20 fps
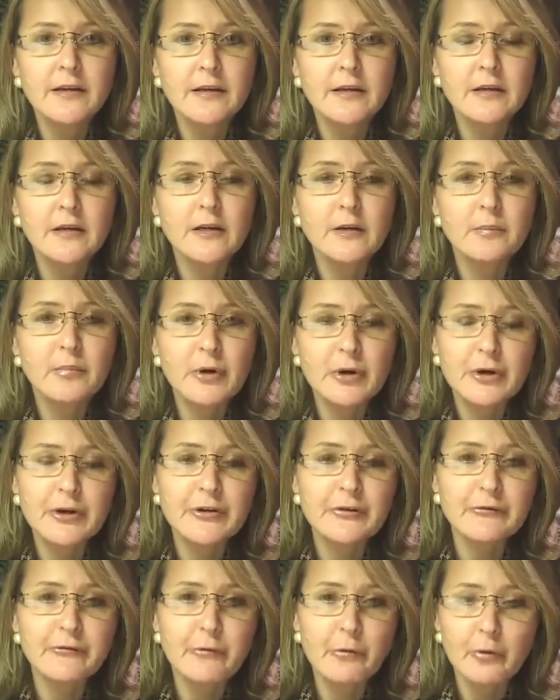a
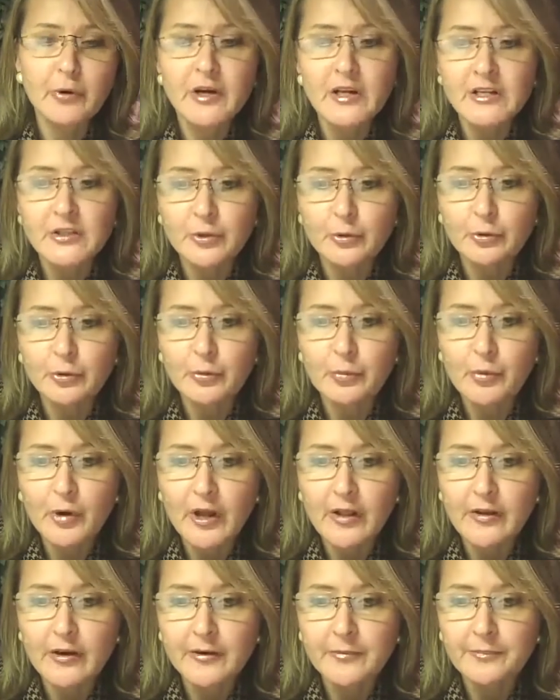burden for his older
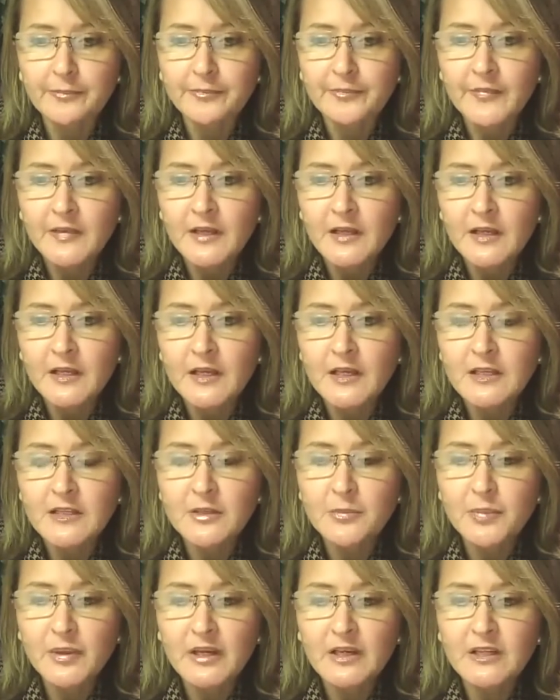brother.
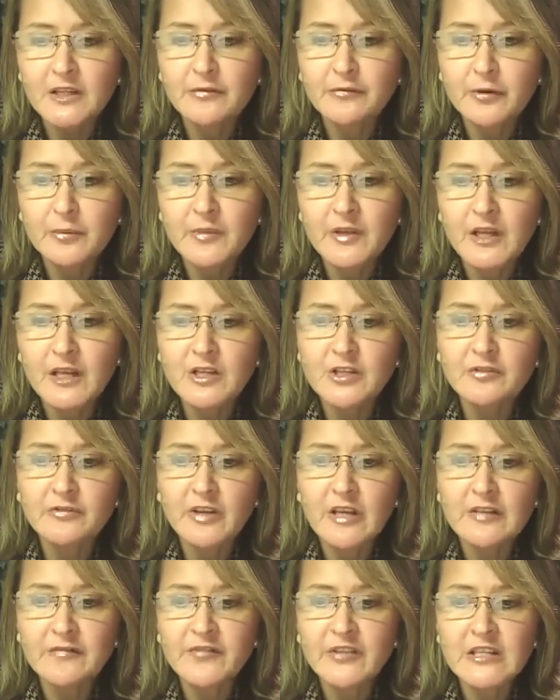He's depicted from the age
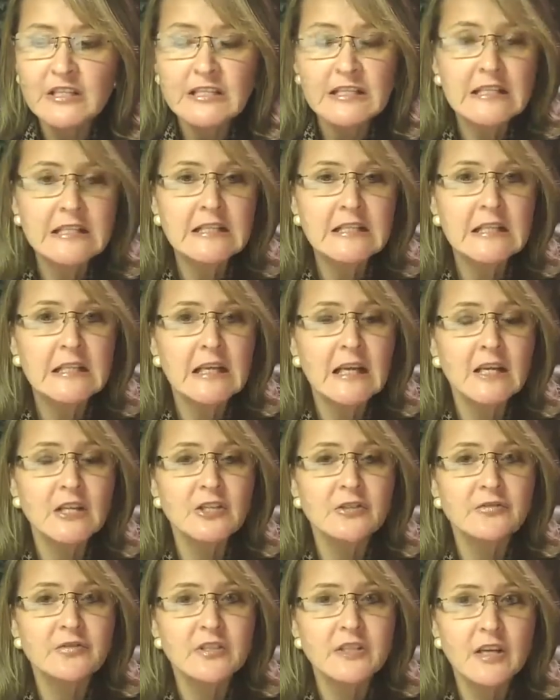of infancy to the
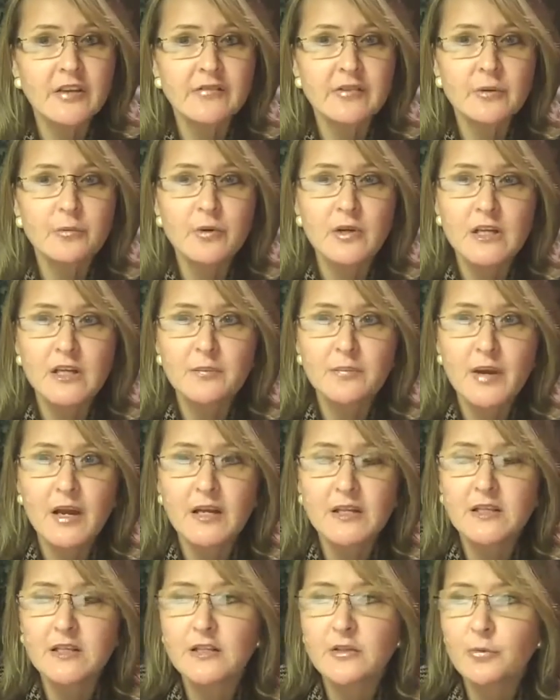age of 7 when he
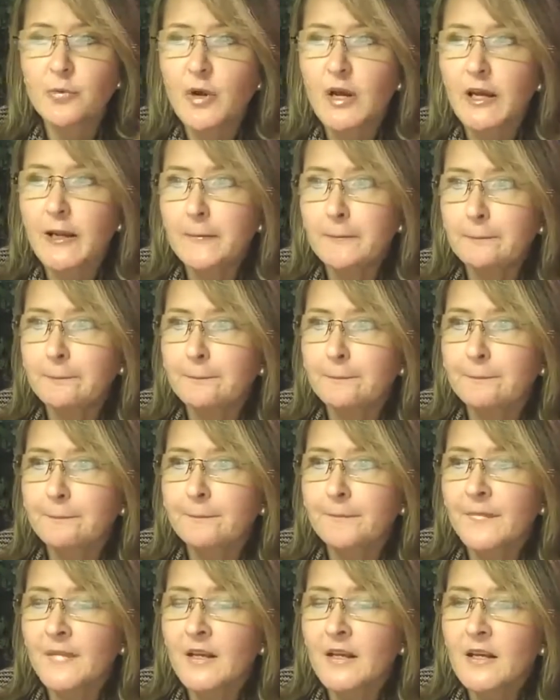passes away.
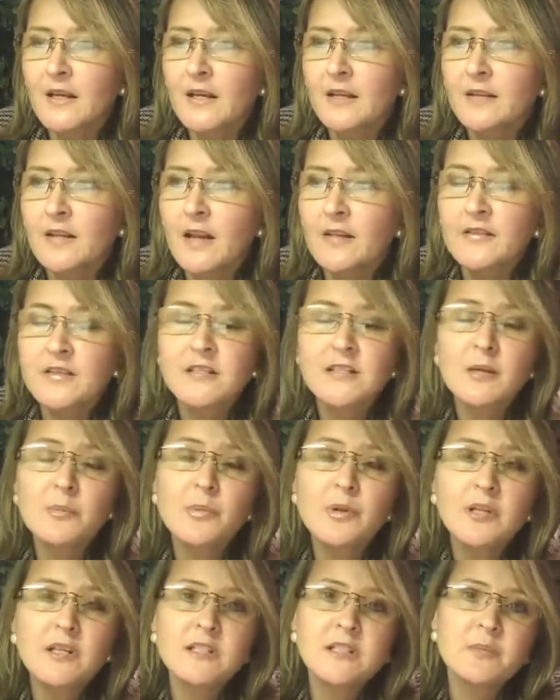Now, the
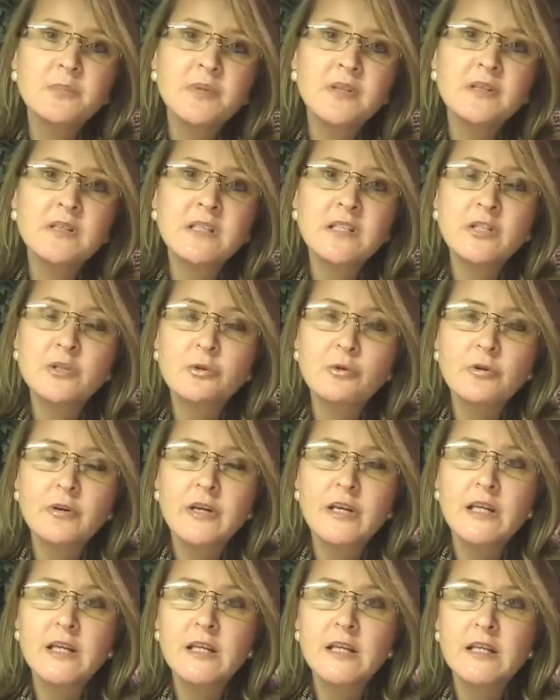symbolism in this
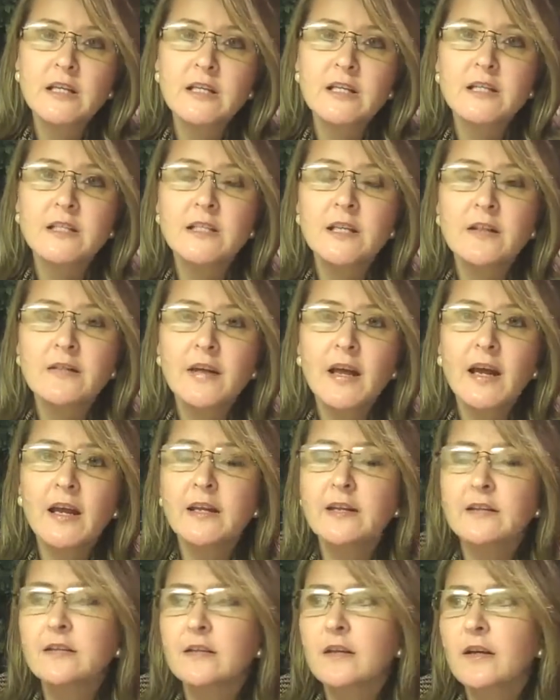story is
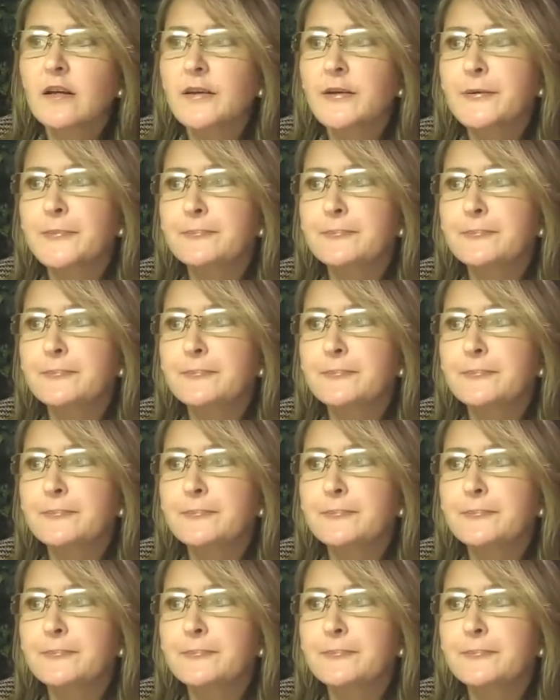that